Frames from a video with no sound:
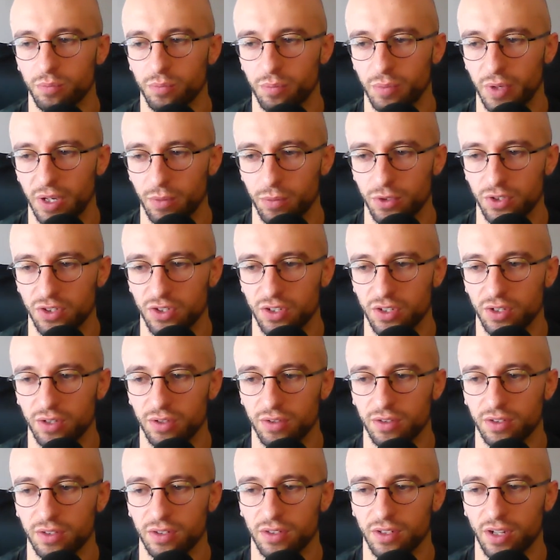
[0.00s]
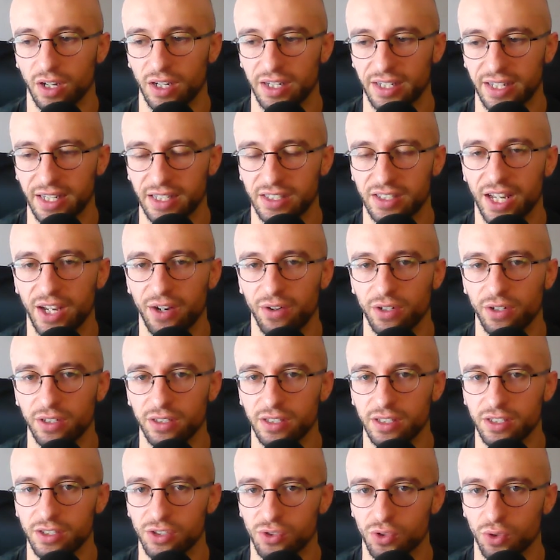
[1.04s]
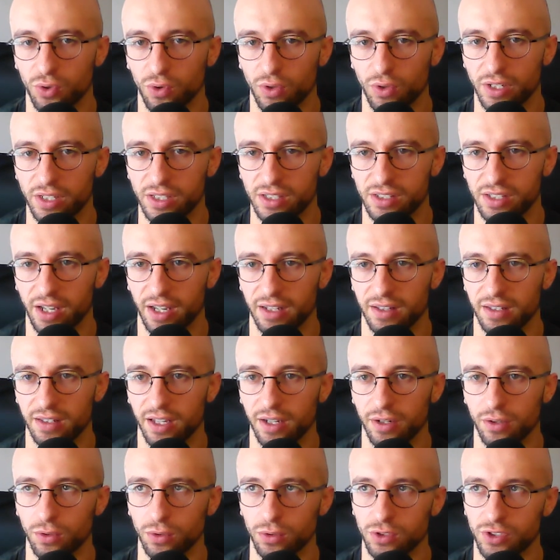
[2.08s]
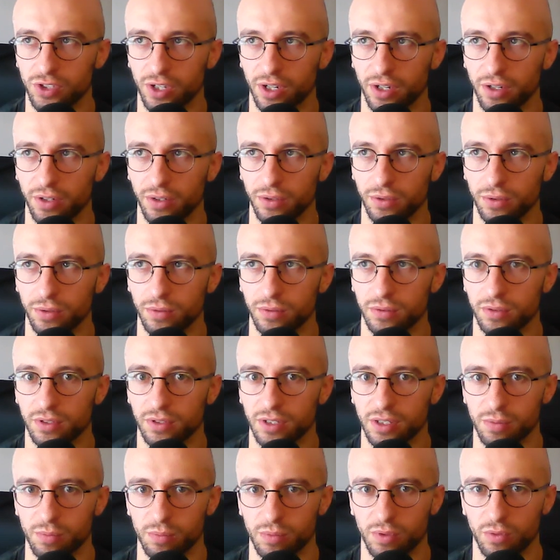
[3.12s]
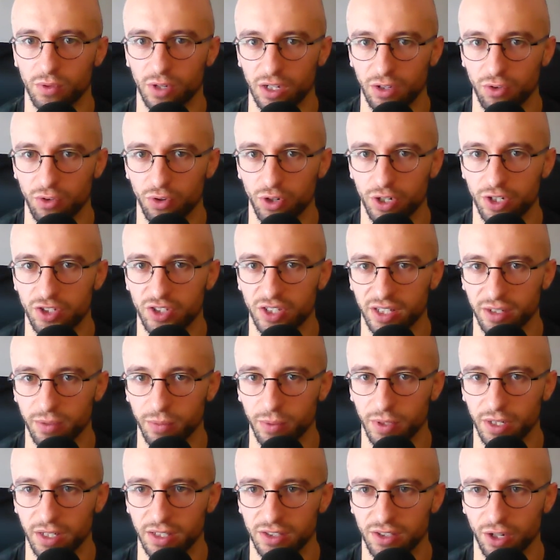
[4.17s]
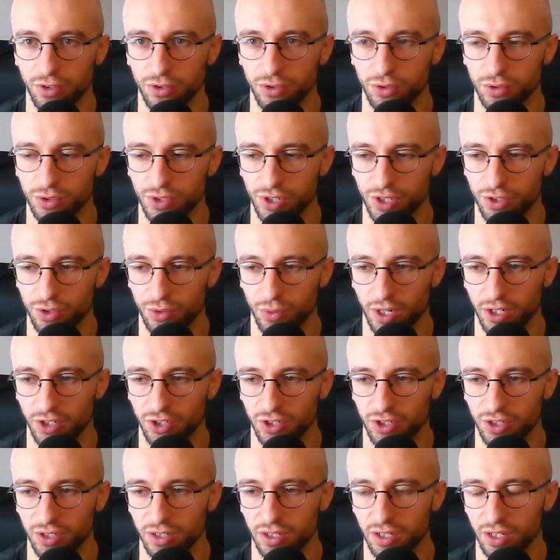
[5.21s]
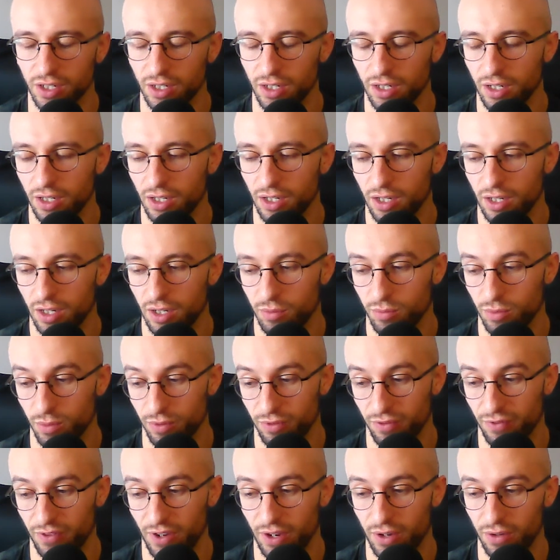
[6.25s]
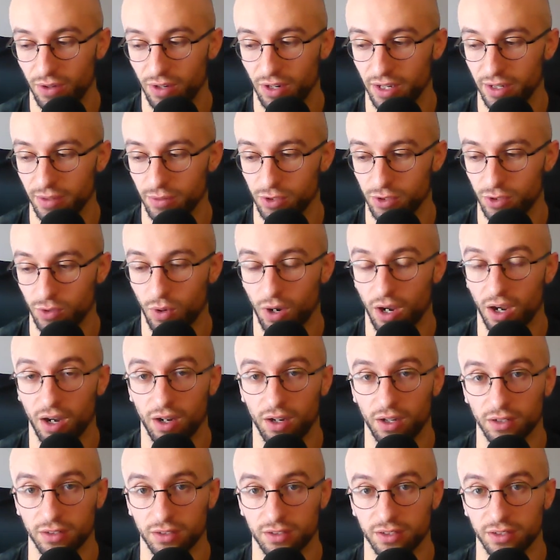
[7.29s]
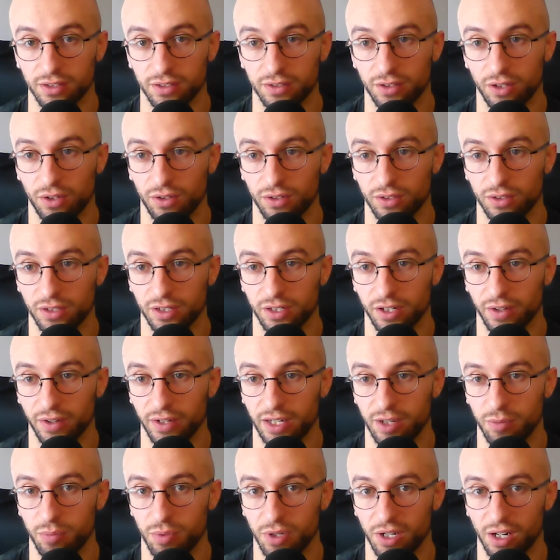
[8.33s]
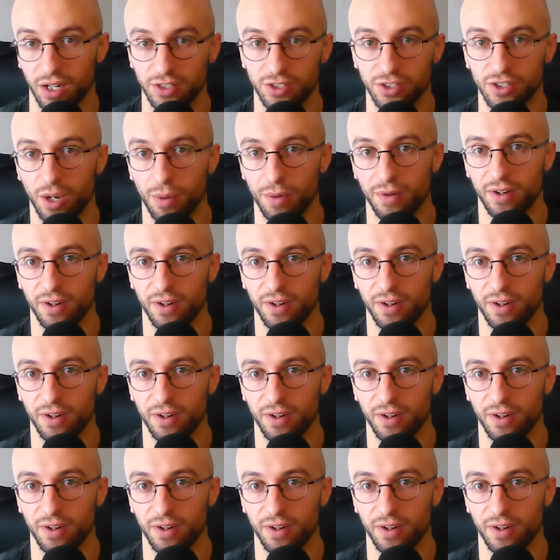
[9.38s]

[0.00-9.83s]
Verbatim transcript: It was the, I guess, hearing these stories and then also the increasingly weird social situation. But we felt like it was quite hard to not, you know, and he'd be like, So you coming